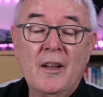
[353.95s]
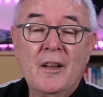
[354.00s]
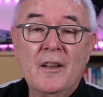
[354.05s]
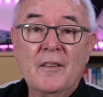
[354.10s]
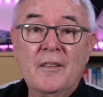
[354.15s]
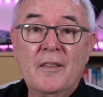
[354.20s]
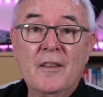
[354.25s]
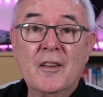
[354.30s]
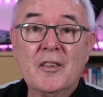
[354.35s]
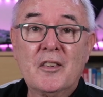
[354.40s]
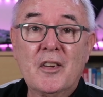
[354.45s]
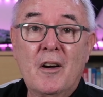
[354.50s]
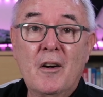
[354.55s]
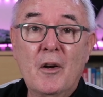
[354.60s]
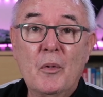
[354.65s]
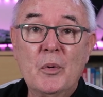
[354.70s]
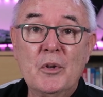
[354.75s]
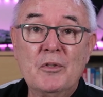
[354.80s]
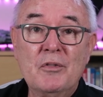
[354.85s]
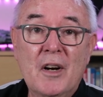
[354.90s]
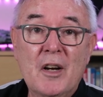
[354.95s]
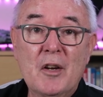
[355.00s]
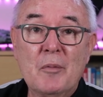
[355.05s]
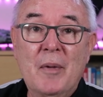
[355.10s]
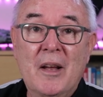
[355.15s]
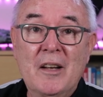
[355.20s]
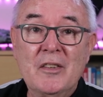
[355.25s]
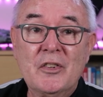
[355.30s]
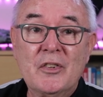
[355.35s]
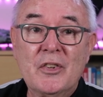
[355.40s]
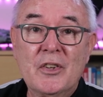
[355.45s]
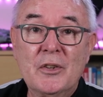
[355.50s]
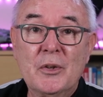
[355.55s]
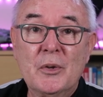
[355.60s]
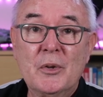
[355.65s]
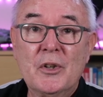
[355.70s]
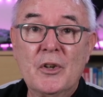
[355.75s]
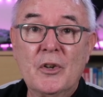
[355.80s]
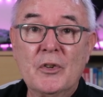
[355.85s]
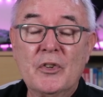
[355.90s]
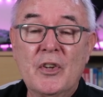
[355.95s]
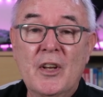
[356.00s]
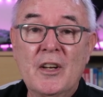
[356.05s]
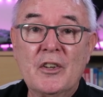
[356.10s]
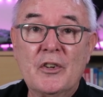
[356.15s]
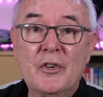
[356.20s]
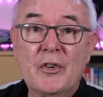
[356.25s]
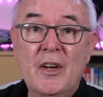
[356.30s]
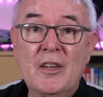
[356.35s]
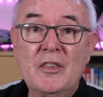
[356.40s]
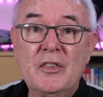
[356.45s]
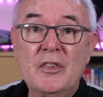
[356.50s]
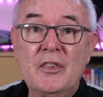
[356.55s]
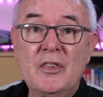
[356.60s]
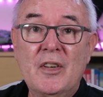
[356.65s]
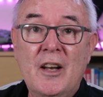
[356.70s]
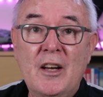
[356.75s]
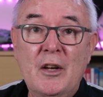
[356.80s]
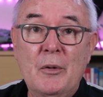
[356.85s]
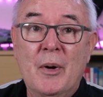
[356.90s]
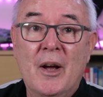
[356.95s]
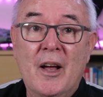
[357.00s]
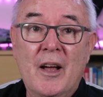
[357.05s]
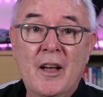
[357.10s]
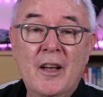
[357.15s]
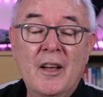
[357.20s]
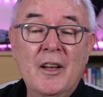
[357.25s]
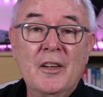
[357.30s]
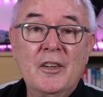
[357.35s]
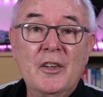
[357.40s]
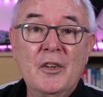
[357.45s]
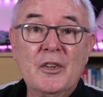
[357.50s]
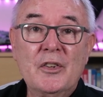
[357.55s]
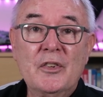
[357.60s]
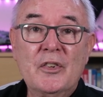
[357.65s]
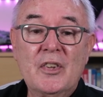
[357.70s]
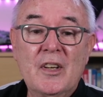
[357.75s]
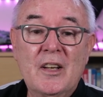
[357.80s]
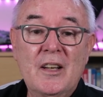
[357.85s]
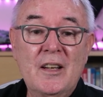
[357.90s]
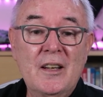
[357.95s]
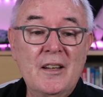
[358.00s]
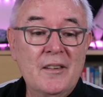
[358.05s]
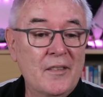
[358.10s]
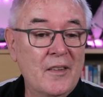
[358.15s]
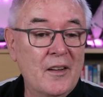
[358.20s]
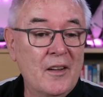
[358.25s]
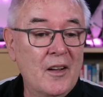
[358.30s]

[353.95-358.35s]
that I would recommend to content creators anywhere. You can see that